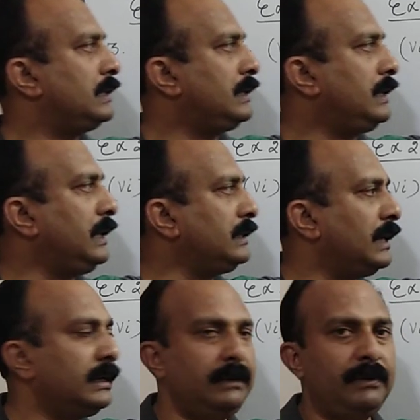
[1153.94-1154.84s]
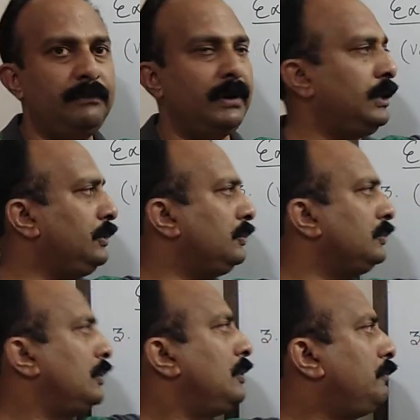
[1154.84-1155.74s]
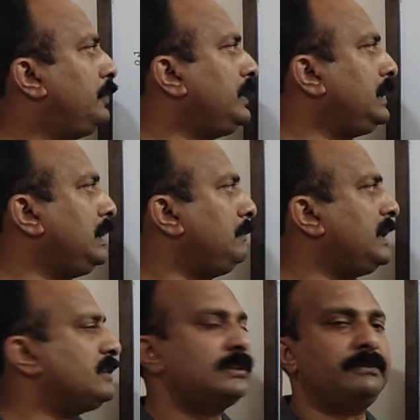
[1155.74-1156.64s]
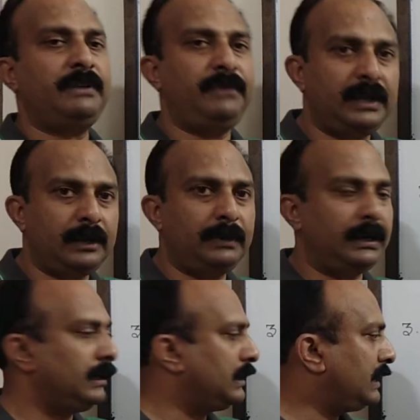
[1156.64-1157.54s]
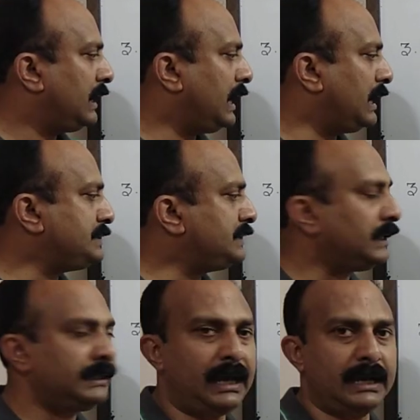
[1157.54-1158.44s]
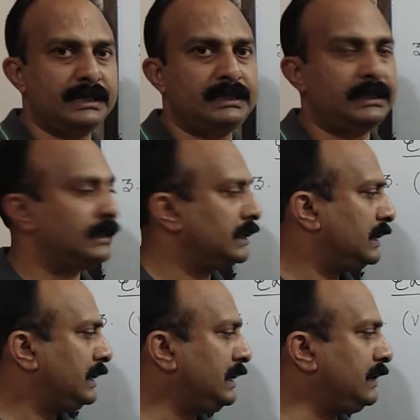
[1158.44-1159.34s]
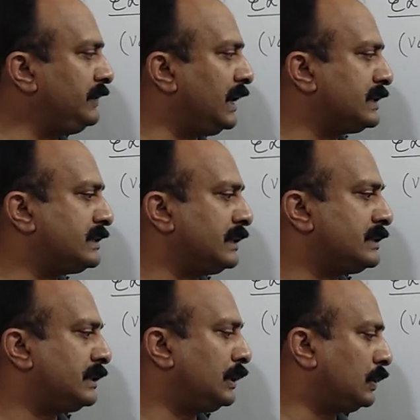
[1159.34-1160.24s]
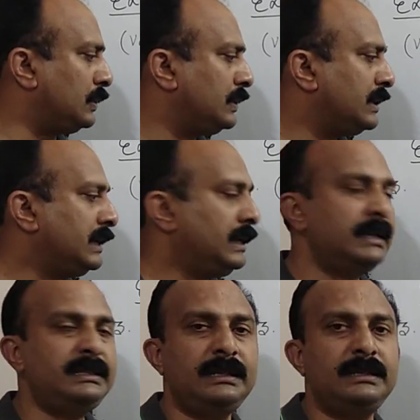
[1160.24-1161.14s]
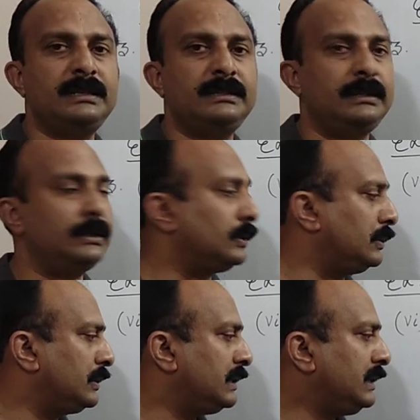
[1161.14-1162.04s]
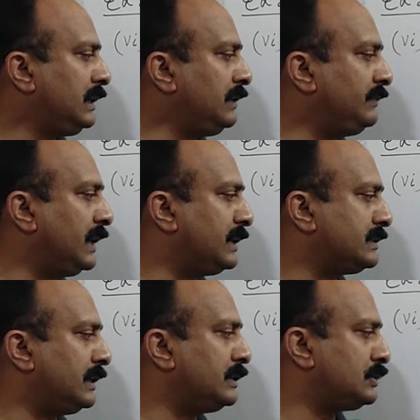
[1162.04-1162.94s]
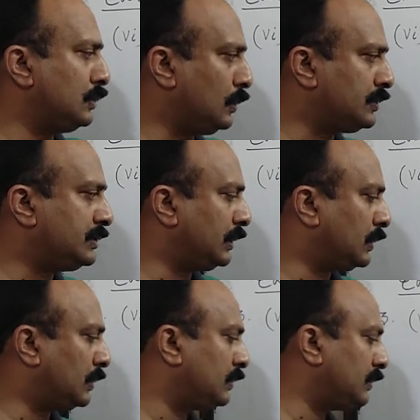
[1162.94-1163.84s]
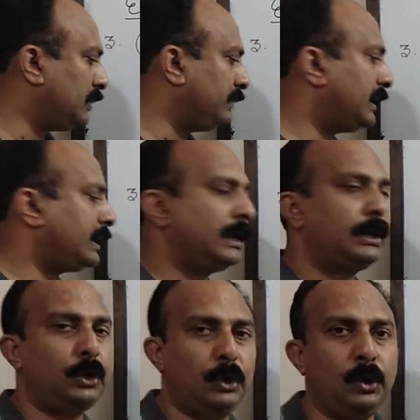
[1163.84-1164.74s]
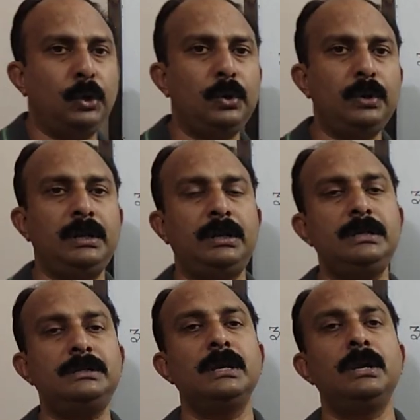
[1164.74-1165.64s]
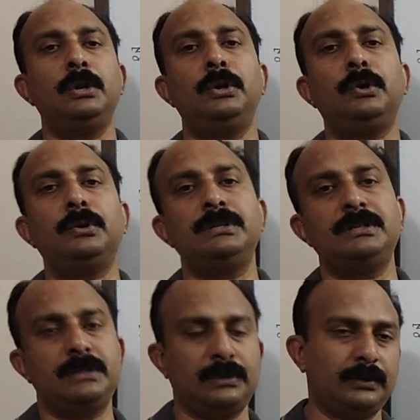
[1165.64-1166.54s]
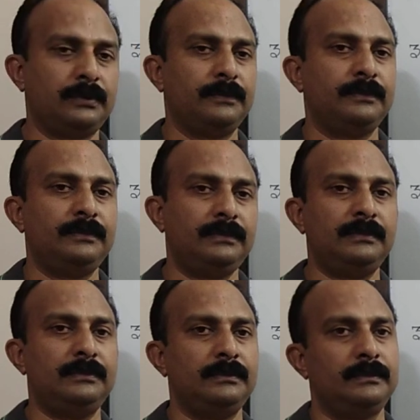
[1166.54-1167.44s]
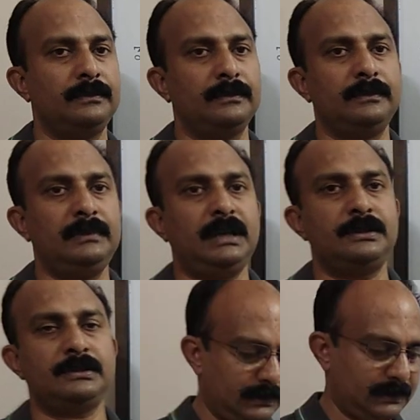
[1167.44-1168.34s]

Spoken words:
Take that given value, put it in place of the variable and check the answer. If the answer is 0, yes, it is the 0. If the answer is not 0, you will write no, it is not the 0. That's it.